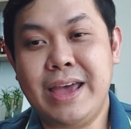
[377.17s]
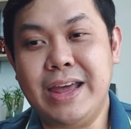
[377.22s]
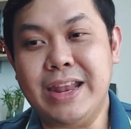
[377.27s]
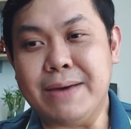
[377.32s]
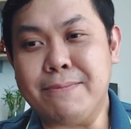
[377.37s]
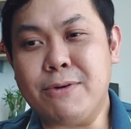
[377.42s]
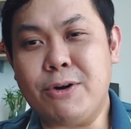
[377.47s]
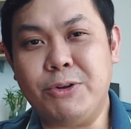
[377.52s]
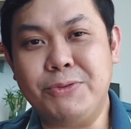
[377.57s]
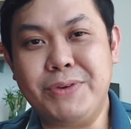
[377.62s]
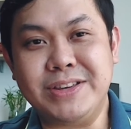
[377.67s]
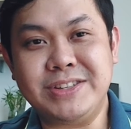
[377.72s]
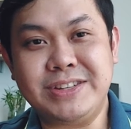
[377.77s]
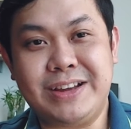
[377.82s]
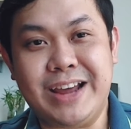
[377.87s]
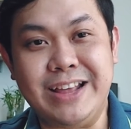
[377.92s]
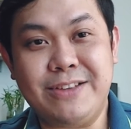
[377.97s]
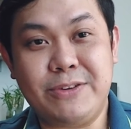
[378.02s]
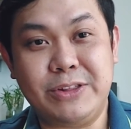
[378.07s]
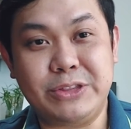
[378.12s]
And I'm always
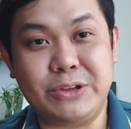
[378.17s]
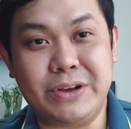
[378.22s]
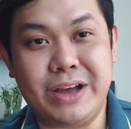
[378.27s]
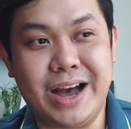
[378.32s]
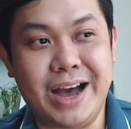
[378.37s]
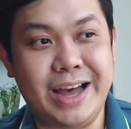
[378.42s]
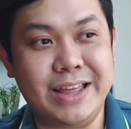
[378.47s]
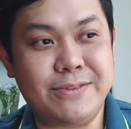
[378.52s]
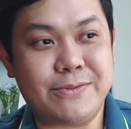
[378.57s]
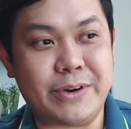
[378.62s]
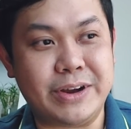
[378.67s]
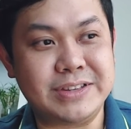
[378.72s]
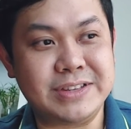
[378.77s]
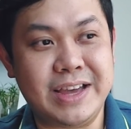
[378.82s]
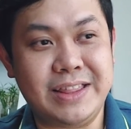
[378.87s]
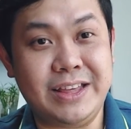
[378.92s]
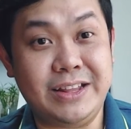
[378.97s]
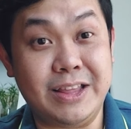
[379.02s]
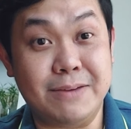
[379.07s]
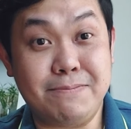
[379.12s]
grateful to God for
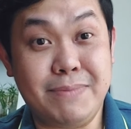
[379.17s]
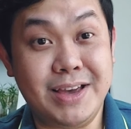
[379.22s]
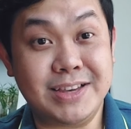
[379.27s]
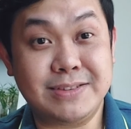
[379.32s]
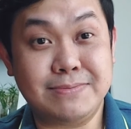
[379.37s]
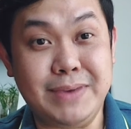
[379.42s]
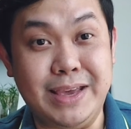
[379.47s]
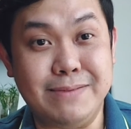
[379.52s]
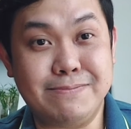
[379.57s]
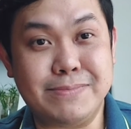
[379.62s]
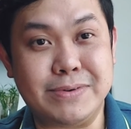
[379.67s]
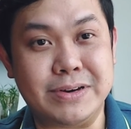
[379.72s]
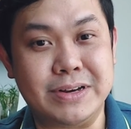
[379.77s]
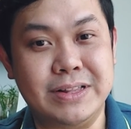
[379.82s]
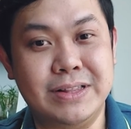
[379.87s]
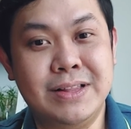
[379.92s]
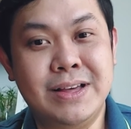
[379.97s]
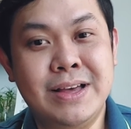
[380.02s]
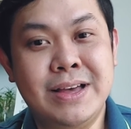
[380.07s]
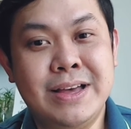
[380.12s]
sending the best
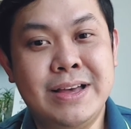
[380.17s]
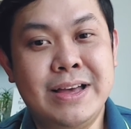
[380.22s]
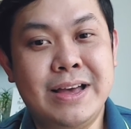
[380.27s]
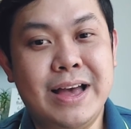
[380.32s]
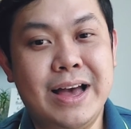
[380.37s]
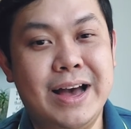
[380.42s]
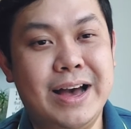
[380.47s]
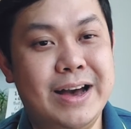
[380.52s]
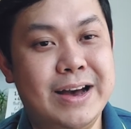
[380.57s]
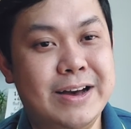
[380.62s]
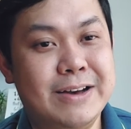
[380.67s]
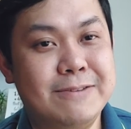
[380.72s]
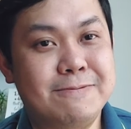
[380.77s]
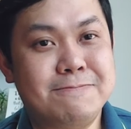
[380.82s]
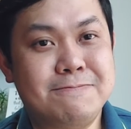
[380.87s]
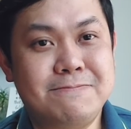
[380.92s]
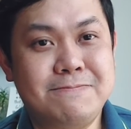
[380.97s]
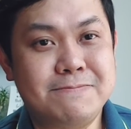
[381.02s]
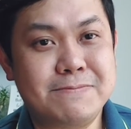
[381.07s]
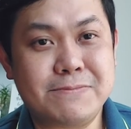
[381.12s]
people uh,
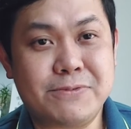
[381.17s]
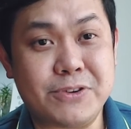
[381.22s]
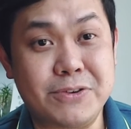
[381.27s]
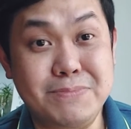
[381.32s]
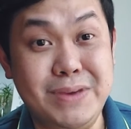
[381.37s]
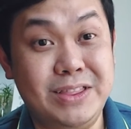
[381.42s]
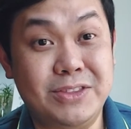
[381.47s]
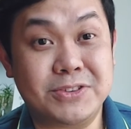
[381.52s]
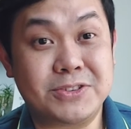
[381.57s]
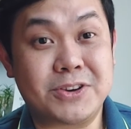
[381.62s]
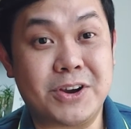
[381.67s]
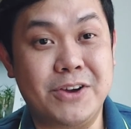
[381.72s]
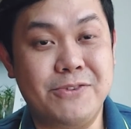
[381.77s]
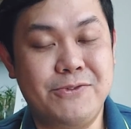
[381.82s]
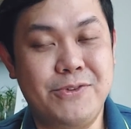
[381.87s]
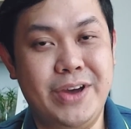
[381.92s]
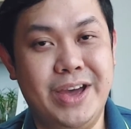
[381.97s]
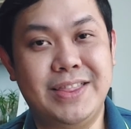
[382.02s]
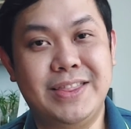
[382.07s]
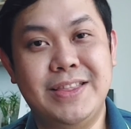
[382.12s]
for me to serve
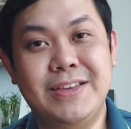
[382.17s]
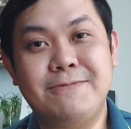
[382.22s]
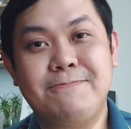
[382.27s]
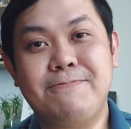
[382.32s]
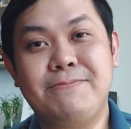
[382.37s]
with.